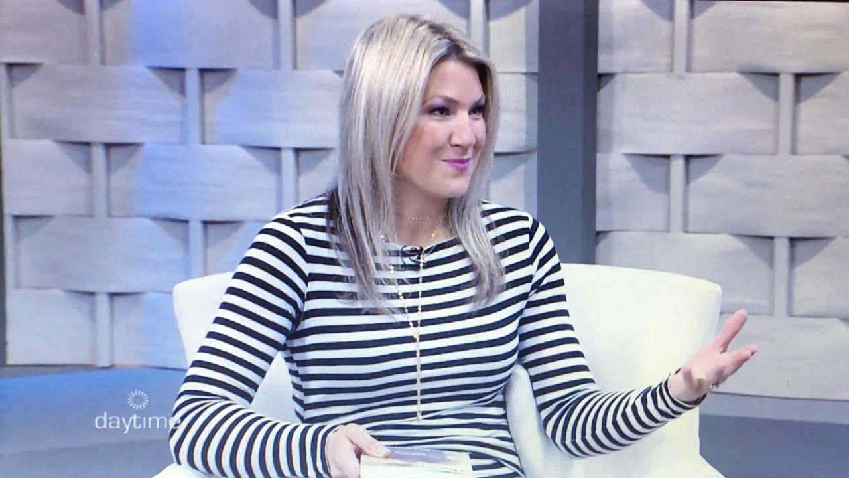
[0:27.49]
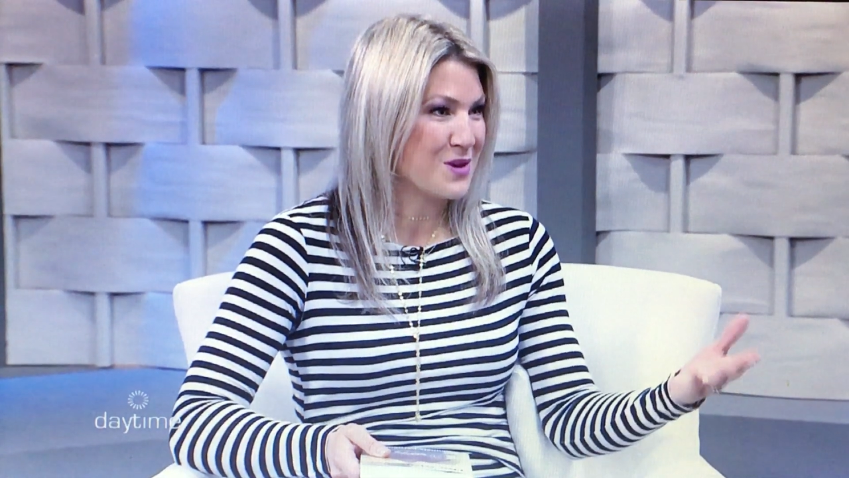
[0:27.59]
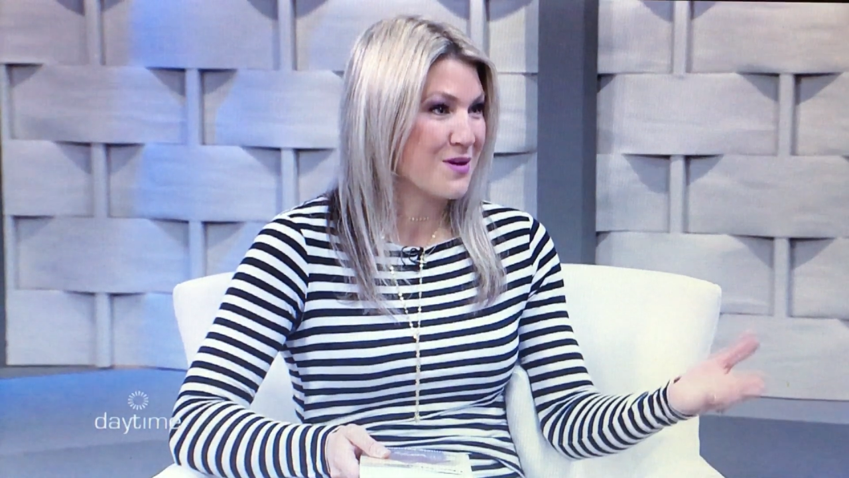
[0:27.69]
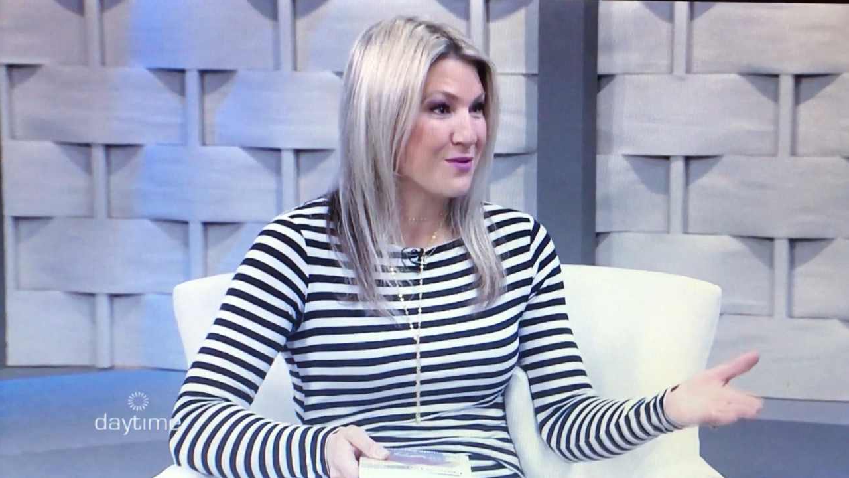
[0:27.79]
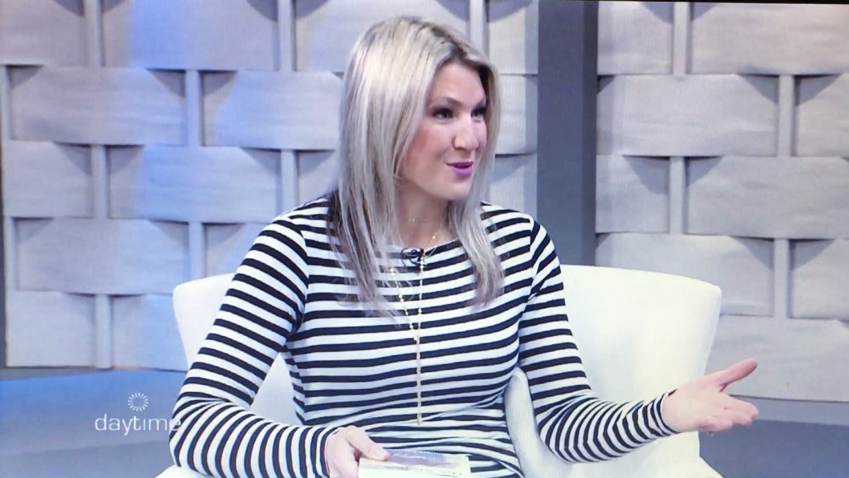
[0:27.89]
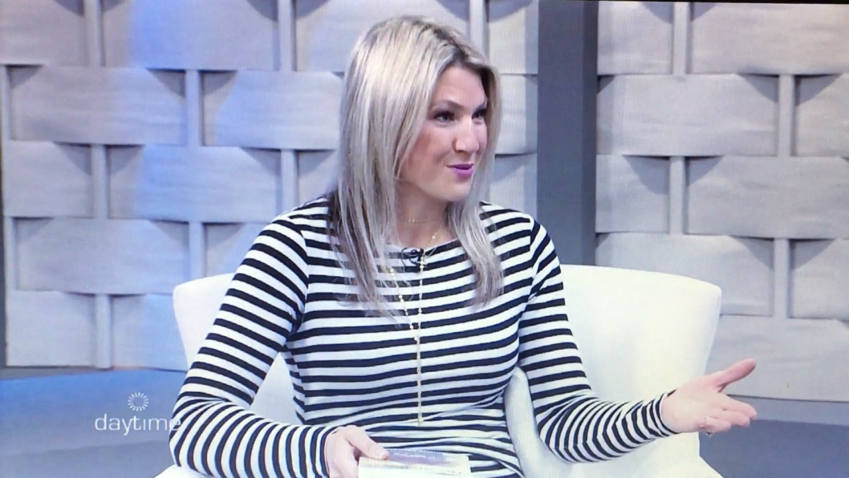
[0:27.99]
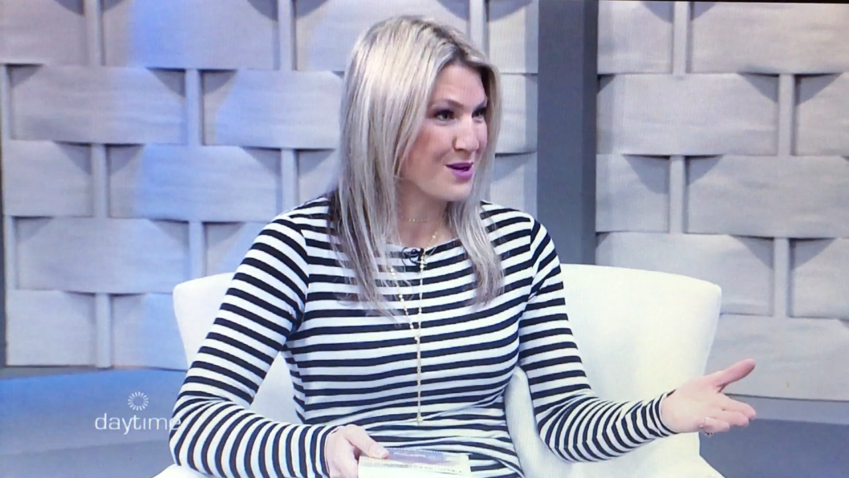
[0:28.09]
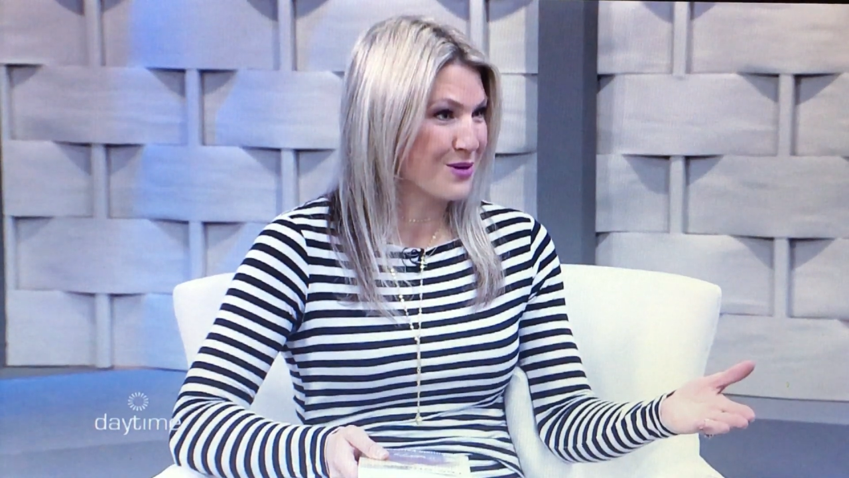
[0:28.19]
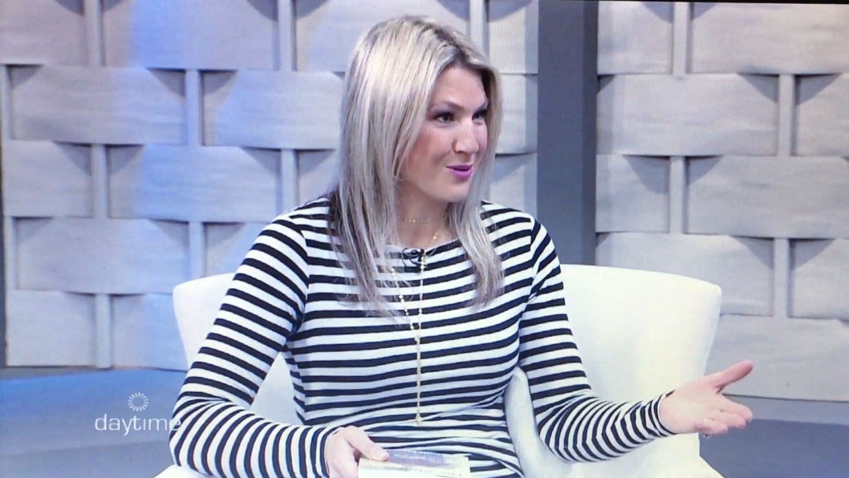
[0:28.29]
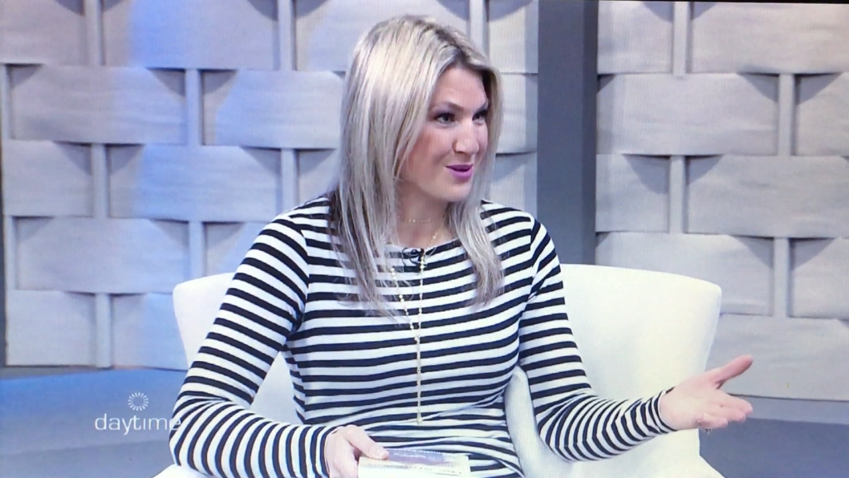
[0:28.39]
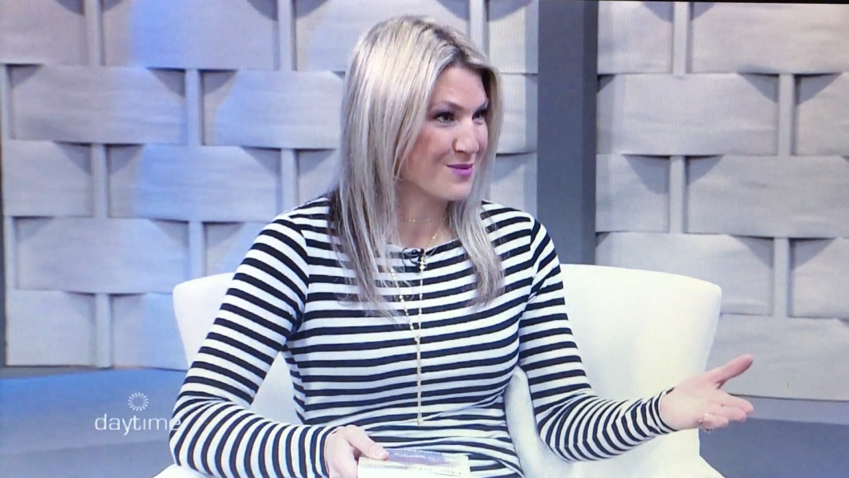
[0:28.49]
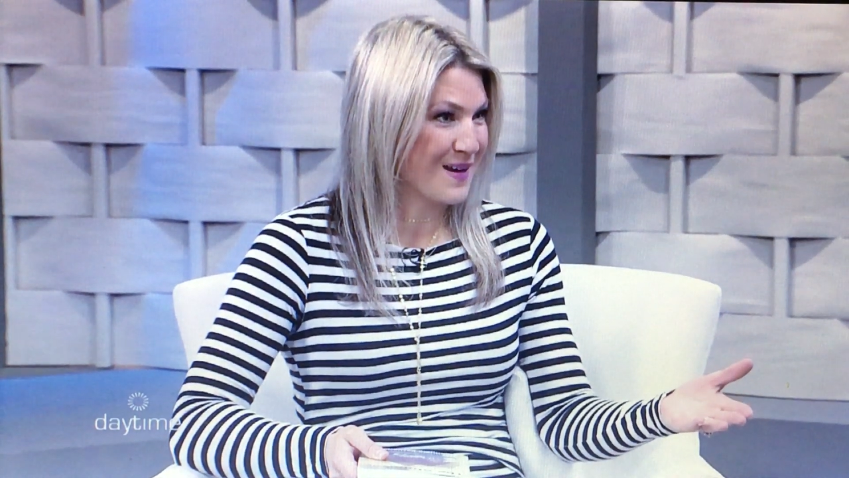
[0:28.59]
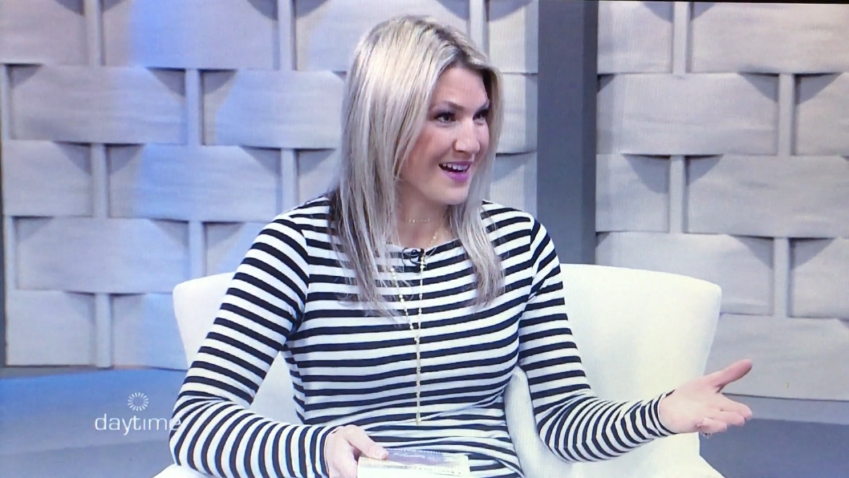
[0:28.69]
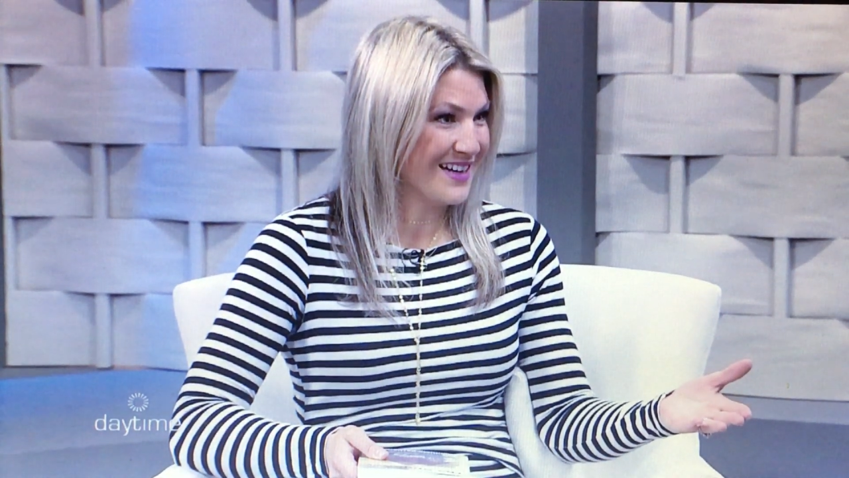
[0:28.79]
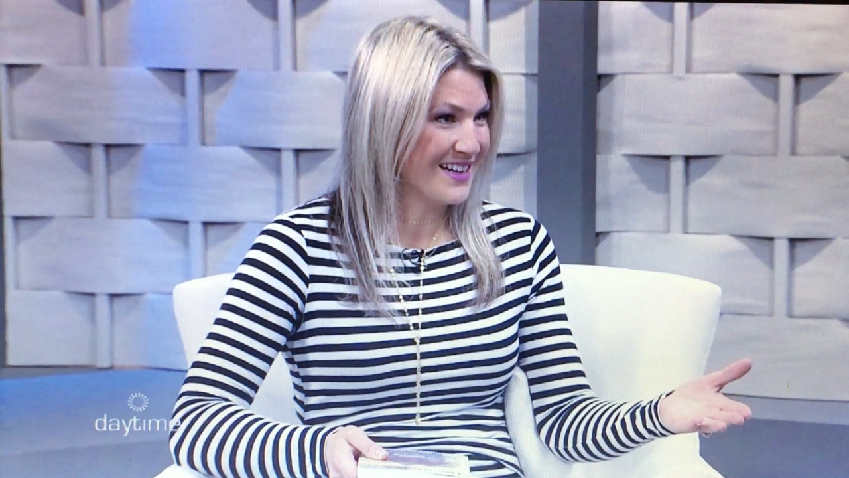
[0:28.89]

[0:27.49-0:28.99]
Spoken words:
You have a 3-year-old, right?